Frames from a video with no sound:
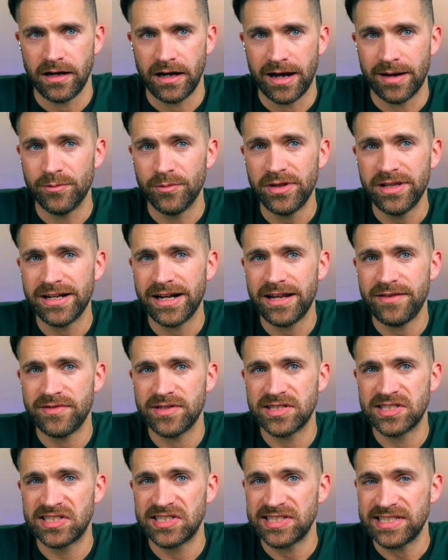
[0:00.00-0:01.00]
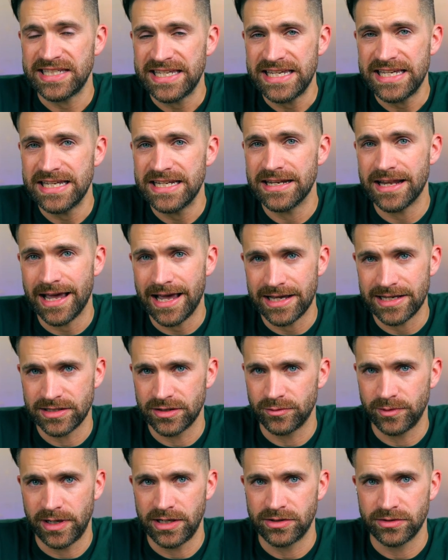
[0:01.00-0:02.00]
I'm really not even seen as
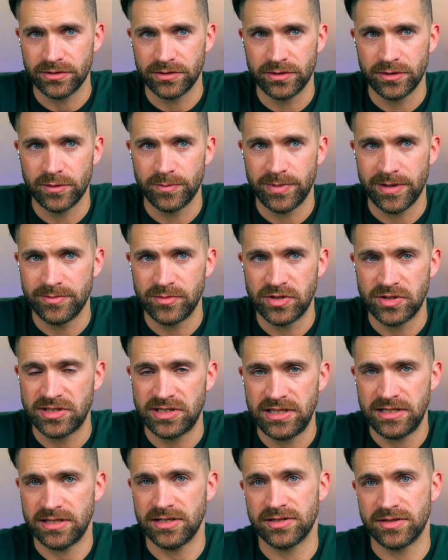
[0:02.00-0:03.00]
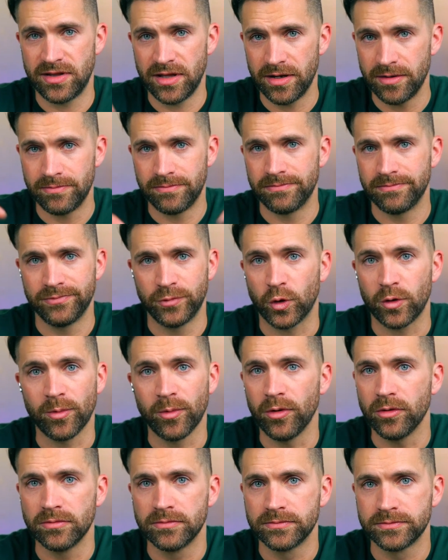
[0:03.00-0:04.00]
a racial group. I'm just seen as the
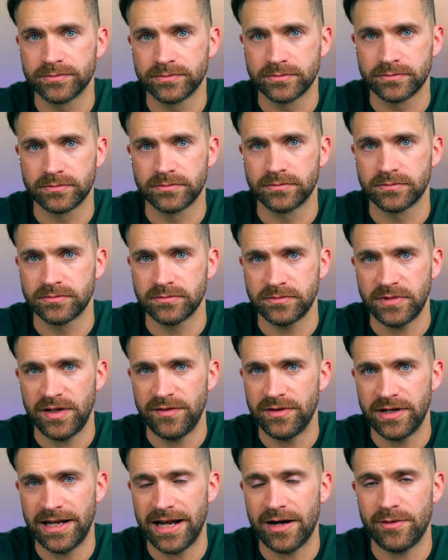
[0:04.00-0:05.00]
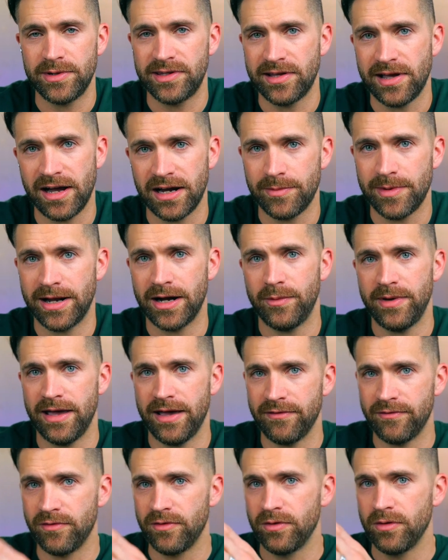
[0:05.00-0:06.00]
normal. Even in how we talk about it, we
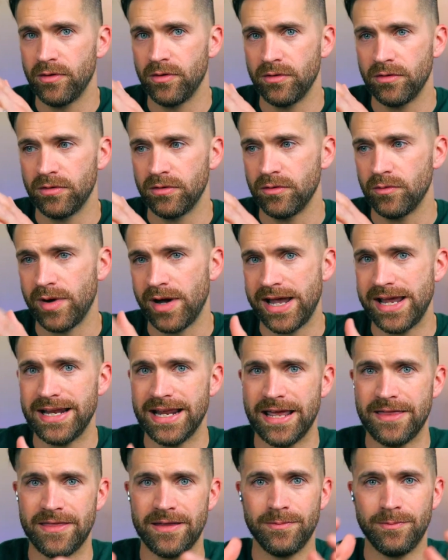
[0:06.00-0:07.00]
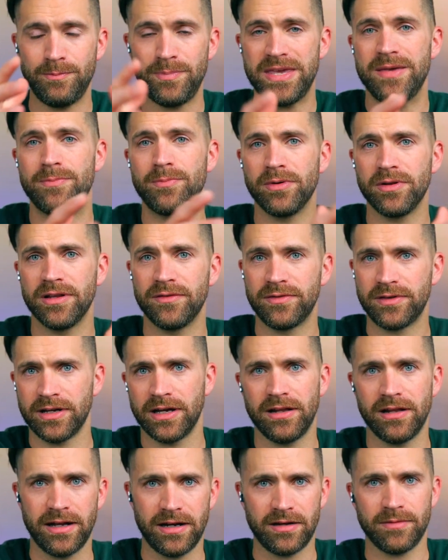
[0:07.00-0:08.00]
have white and then people of
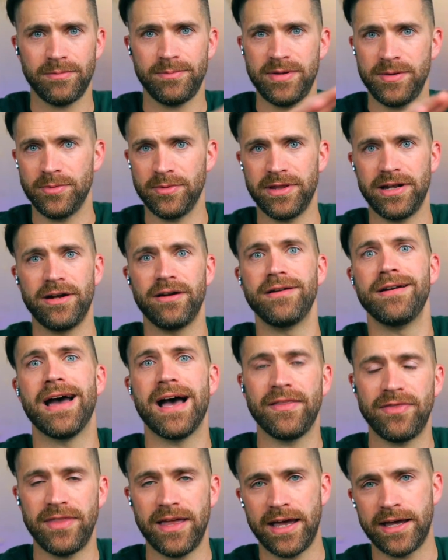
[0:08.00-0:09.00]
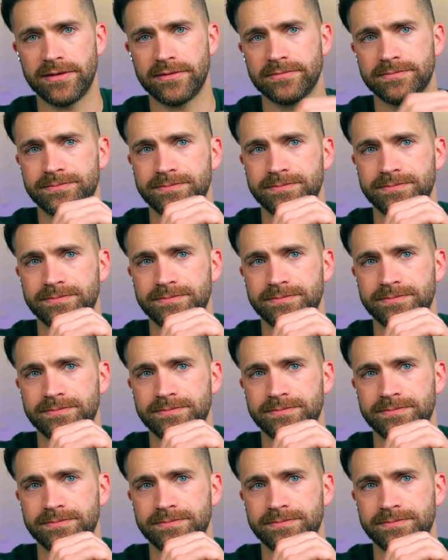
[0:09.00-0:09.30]
color, people that are not that.